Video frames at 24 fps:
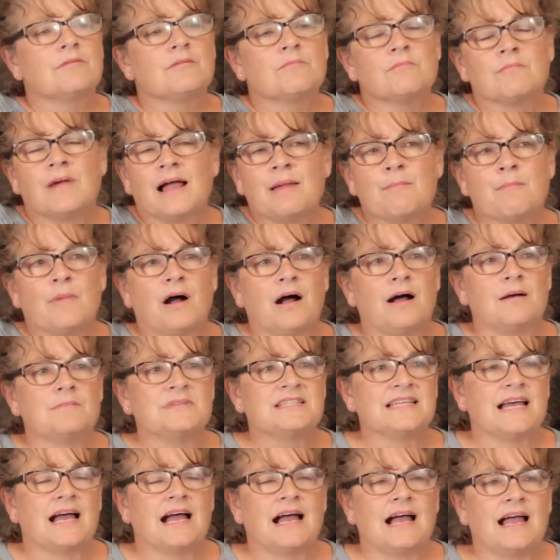my mom
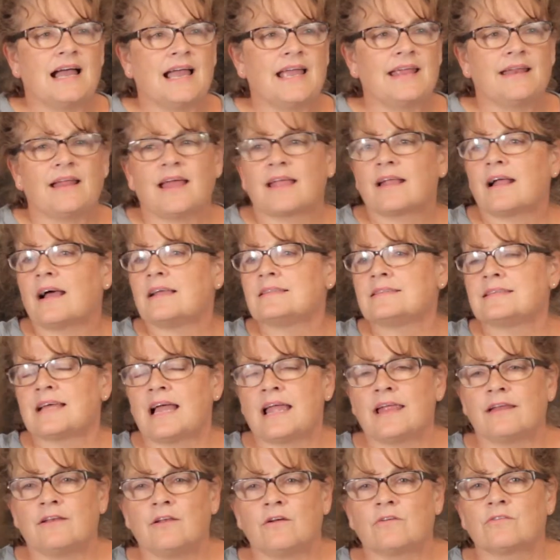died, I got
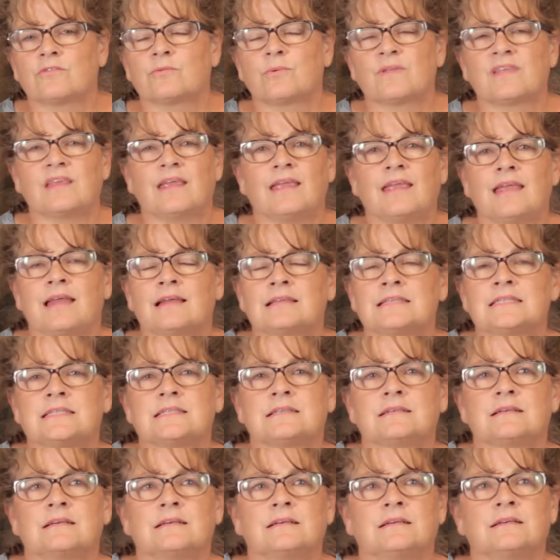diagnosed with
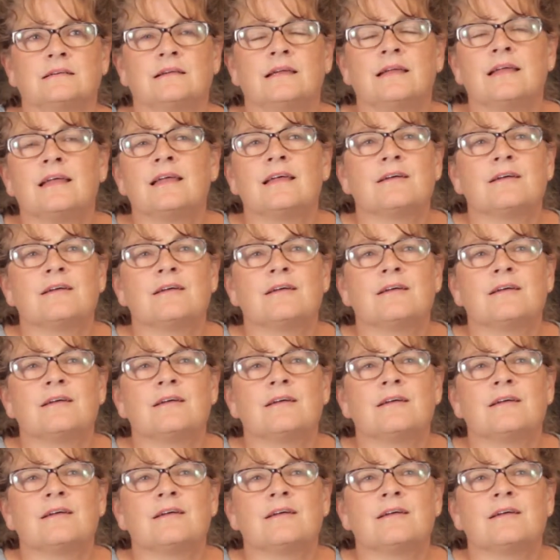cancer,